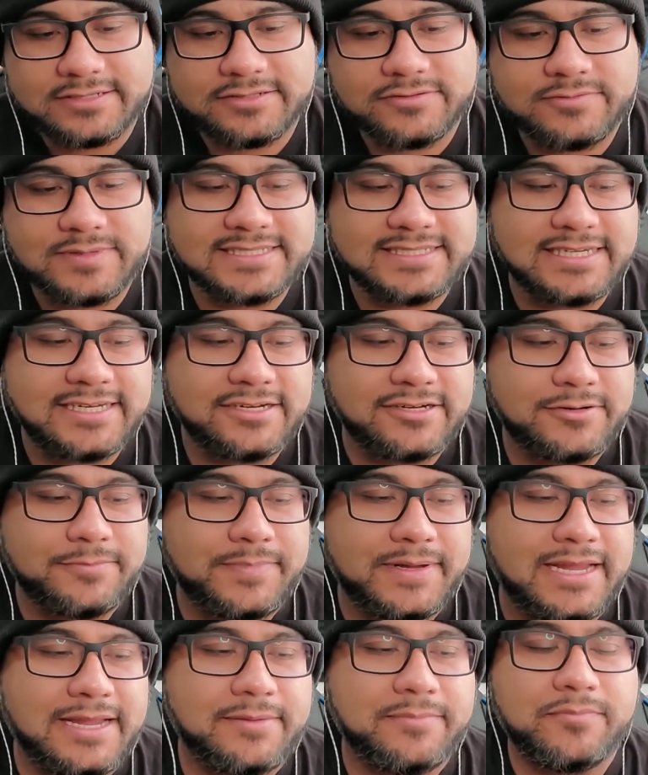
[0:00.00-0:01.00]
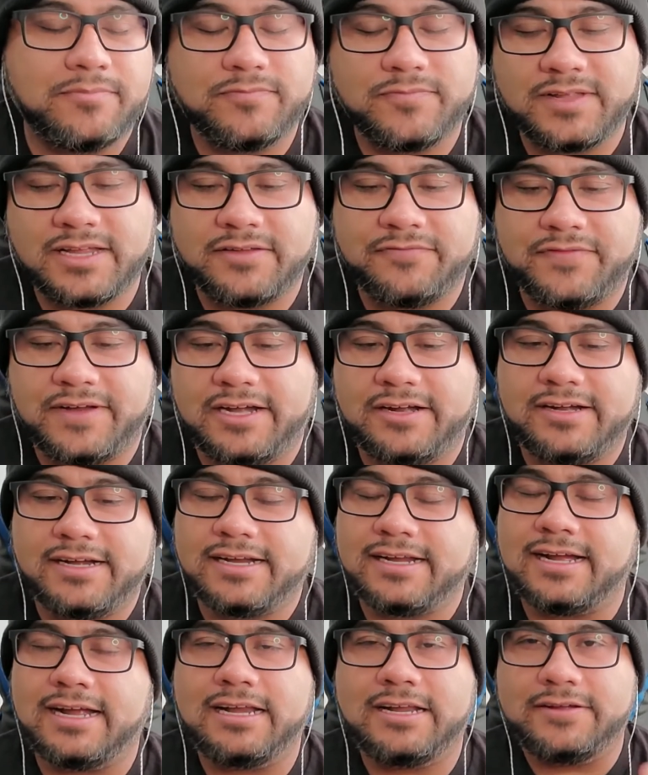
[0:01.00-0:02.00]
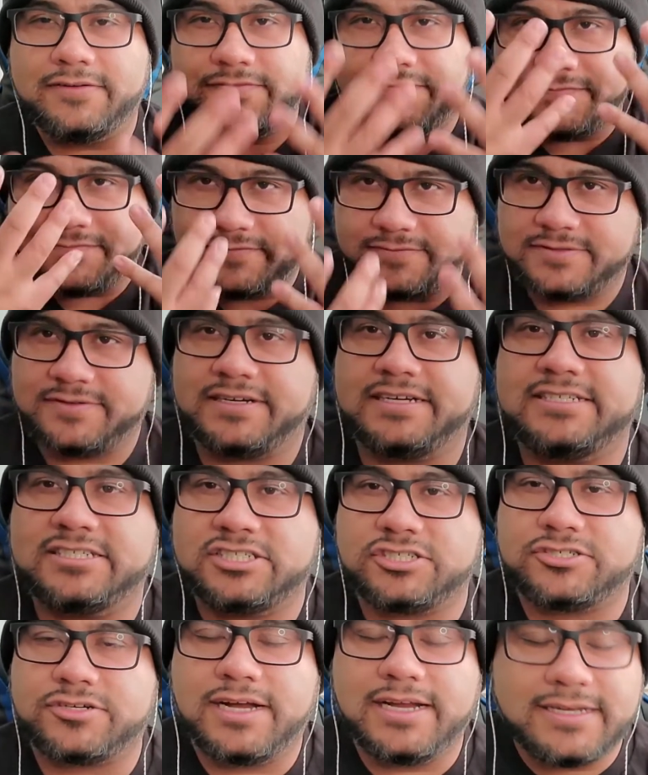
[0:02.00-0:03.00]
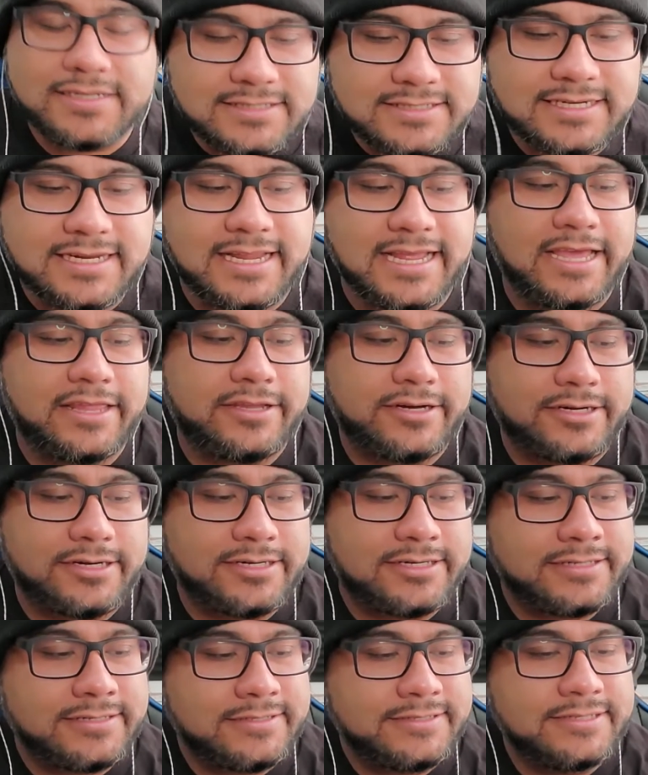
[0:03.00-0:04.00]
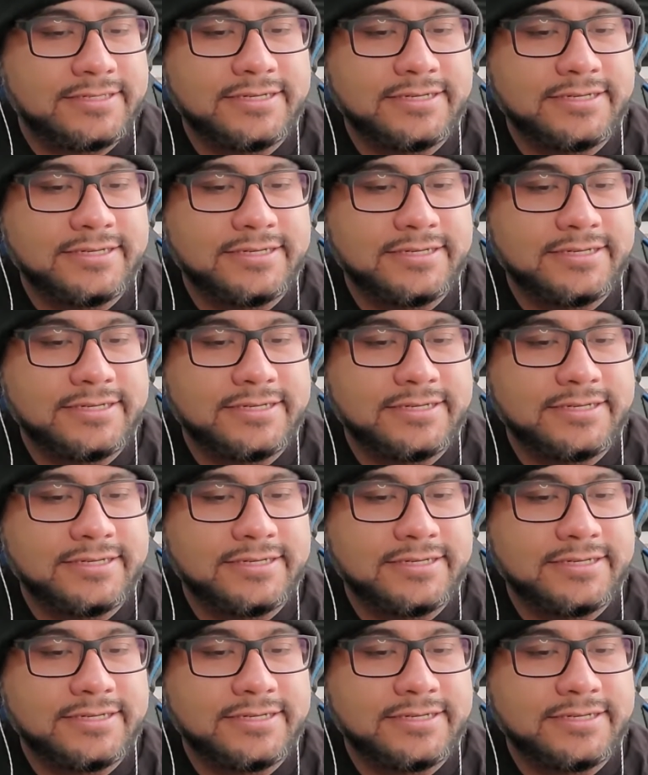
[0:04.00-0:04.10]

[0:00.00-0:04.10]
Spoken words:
We see her being like very kind of very straight and together,